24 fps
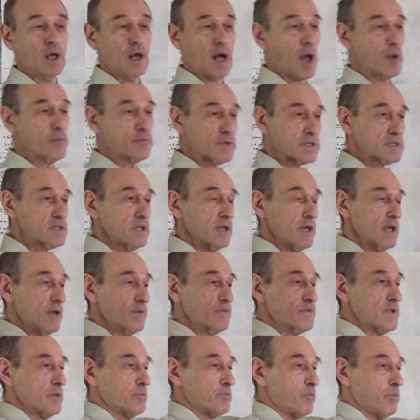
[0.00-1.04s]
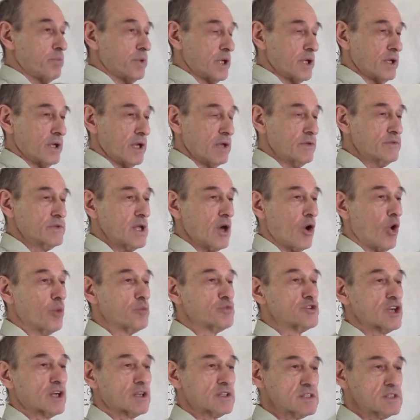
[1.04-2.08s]
Obviously, if the if the
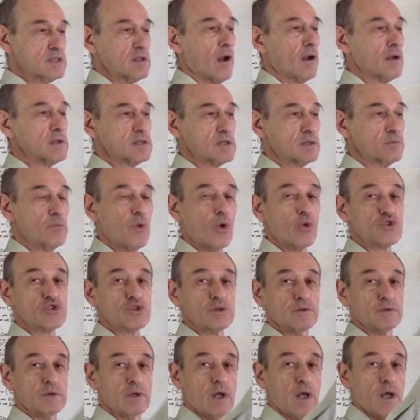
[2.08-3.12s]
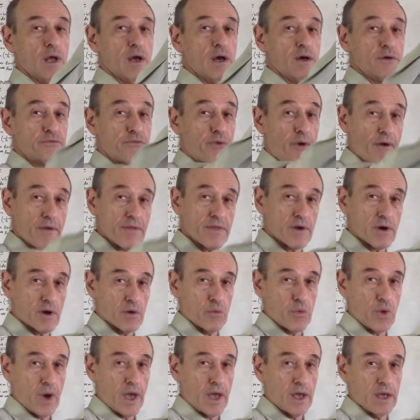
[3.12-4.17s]
object starts at motion further
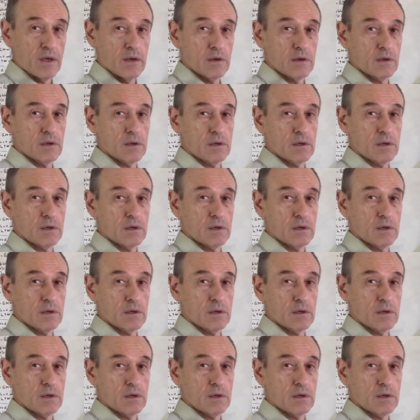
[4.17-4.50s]
away,